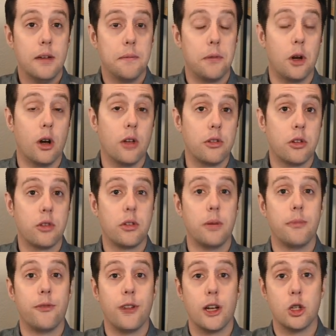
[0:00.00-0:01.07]
There are also
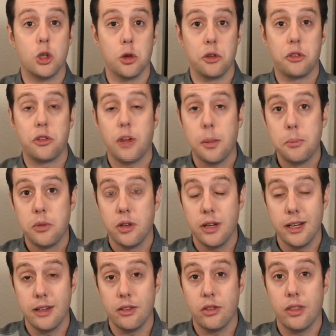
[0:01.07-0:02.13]
some federal
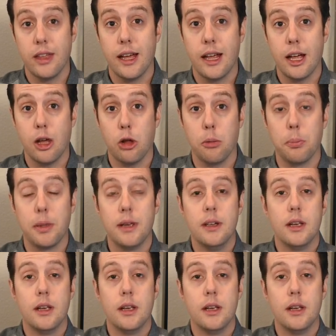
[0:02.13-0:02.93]
subsidies that help